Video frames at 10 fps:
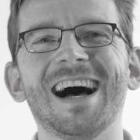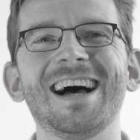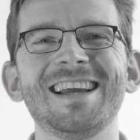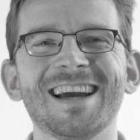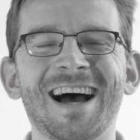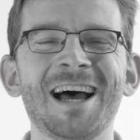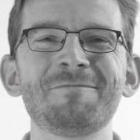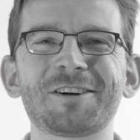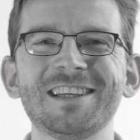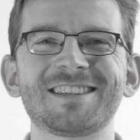Hi,
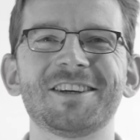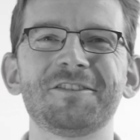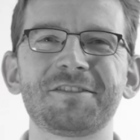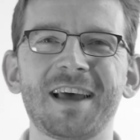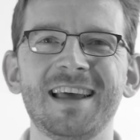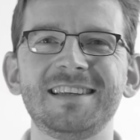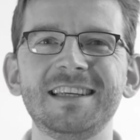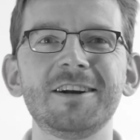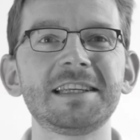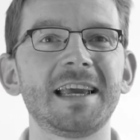I'm Christoph, and
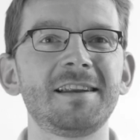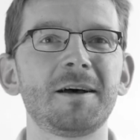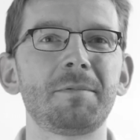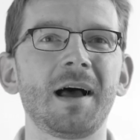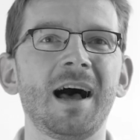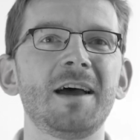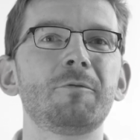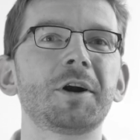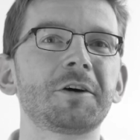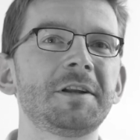here at KDAB, I
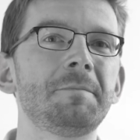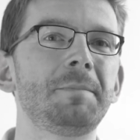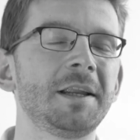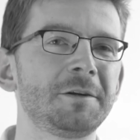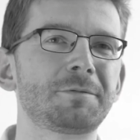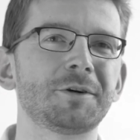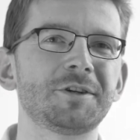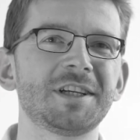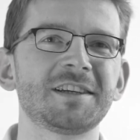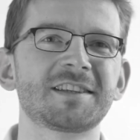work on embedded
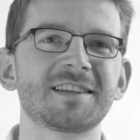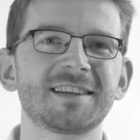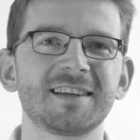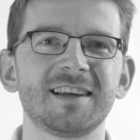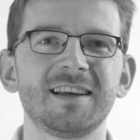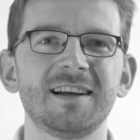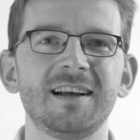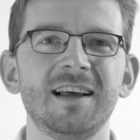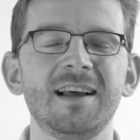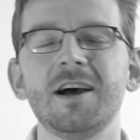projects.
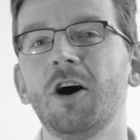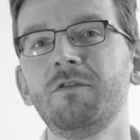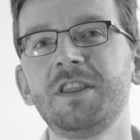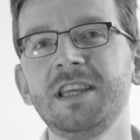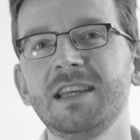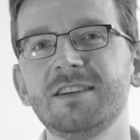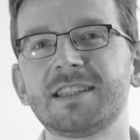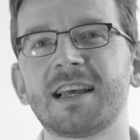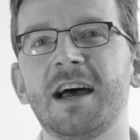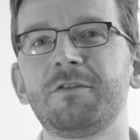Over the
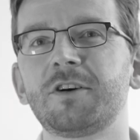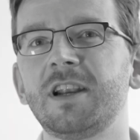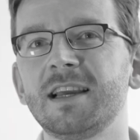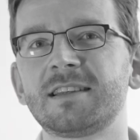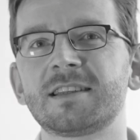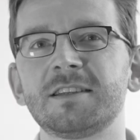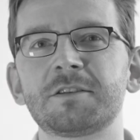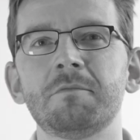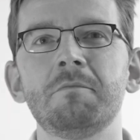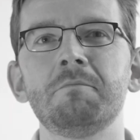years, I've
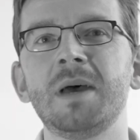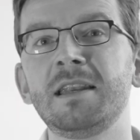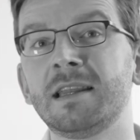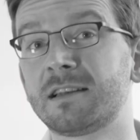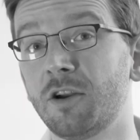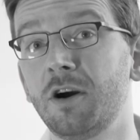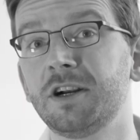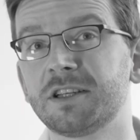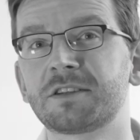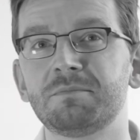collected and
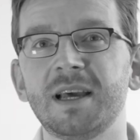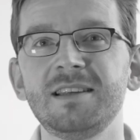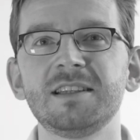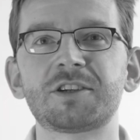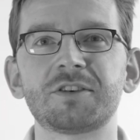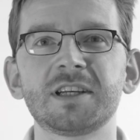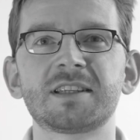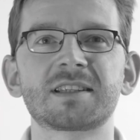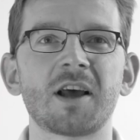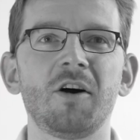learned many
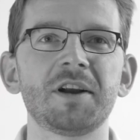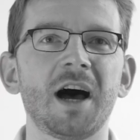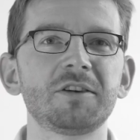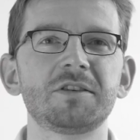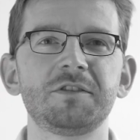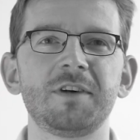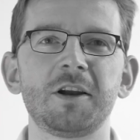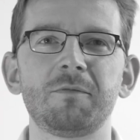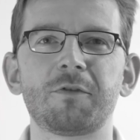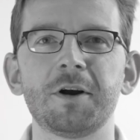tricks on how to
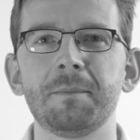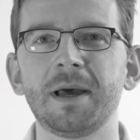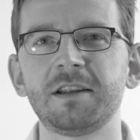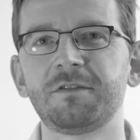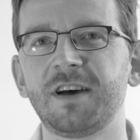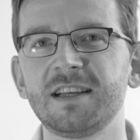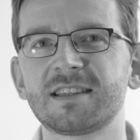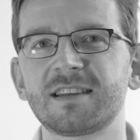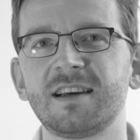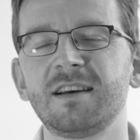develop for embedded
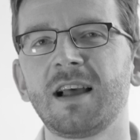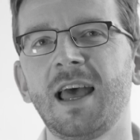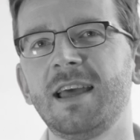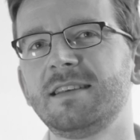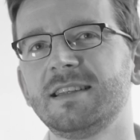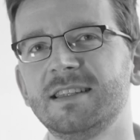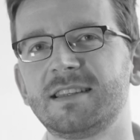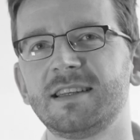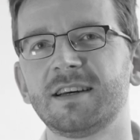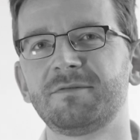faster and
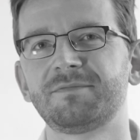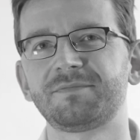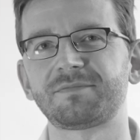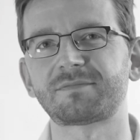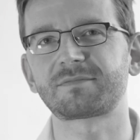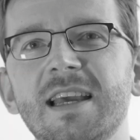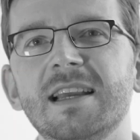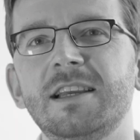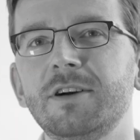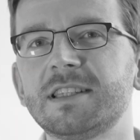easier.
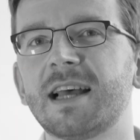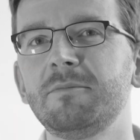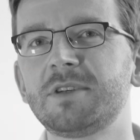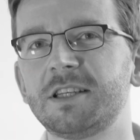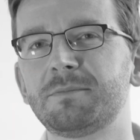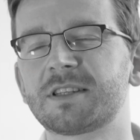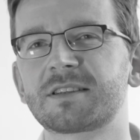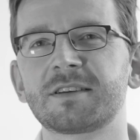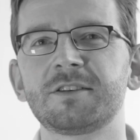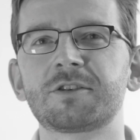Here are some
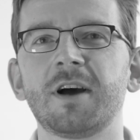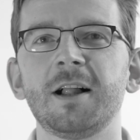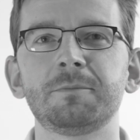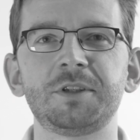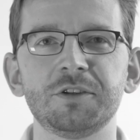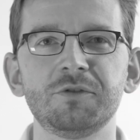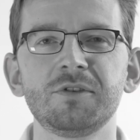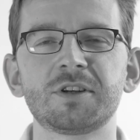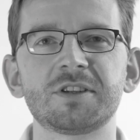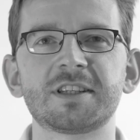tips to help
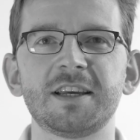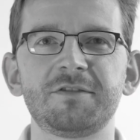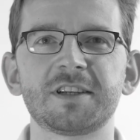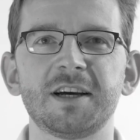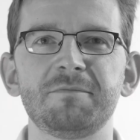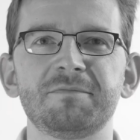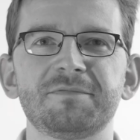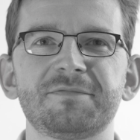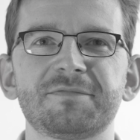you to save time.